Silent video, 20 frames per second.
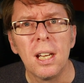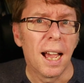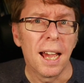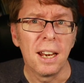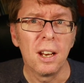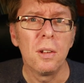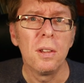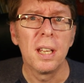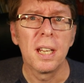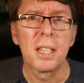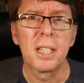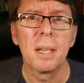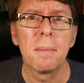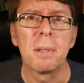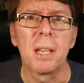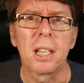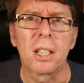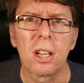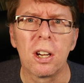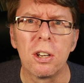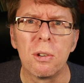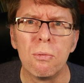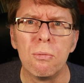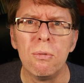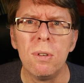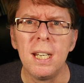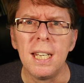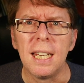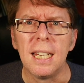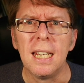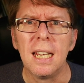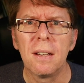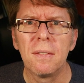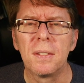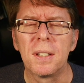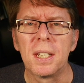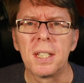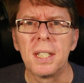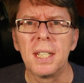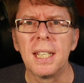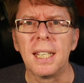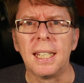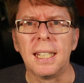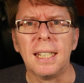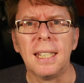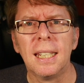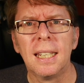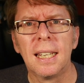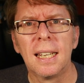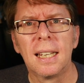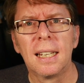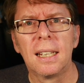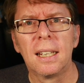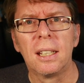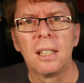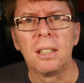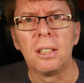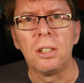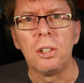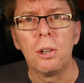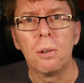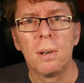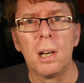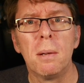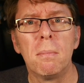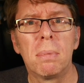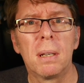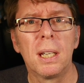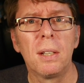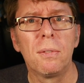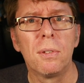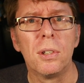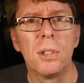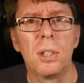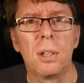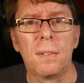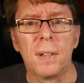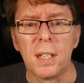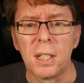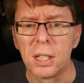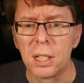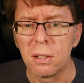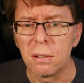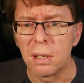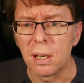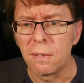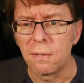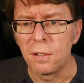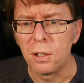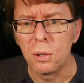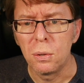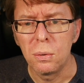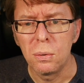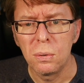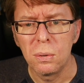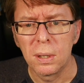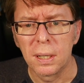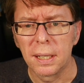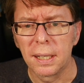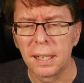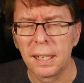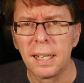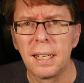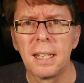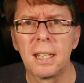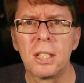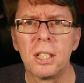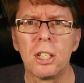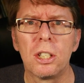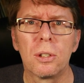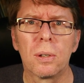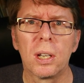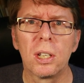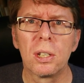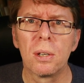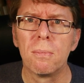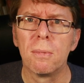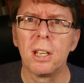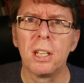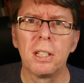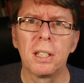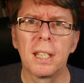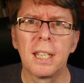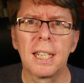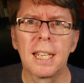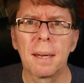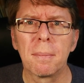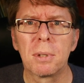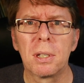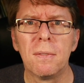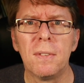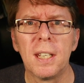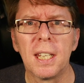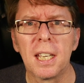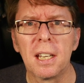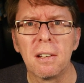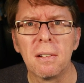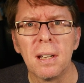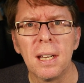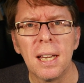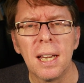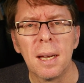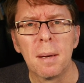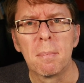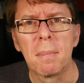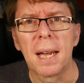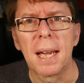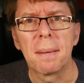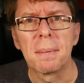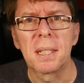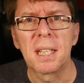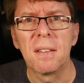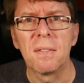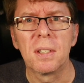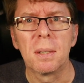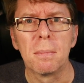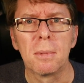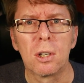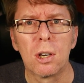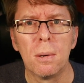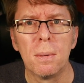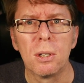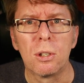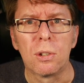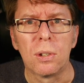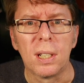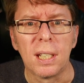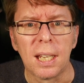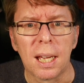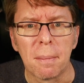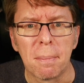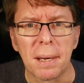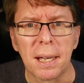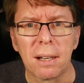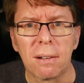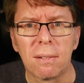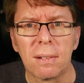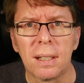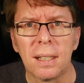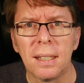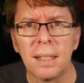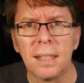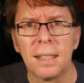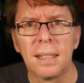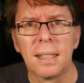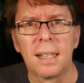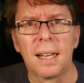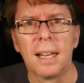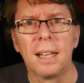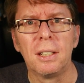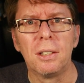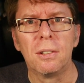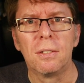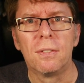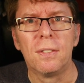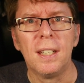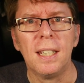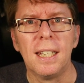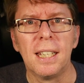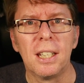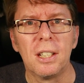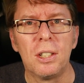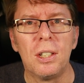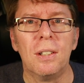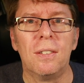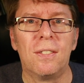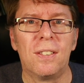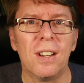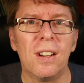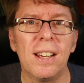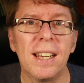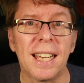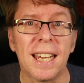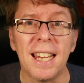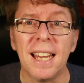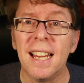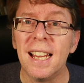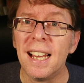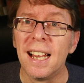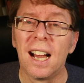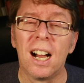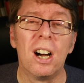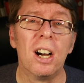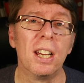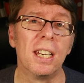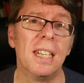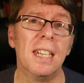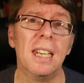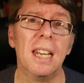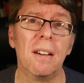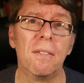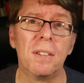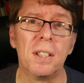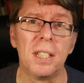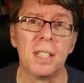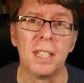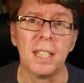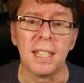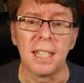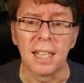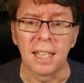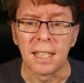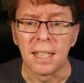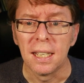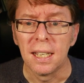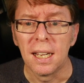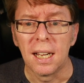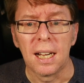And on that subject, I'd really love to see your own playthroughs of it. So if you're in a situation where you can capture video, perhaps give some commentary about how you're feeling as you're flying it, I'd love to see that.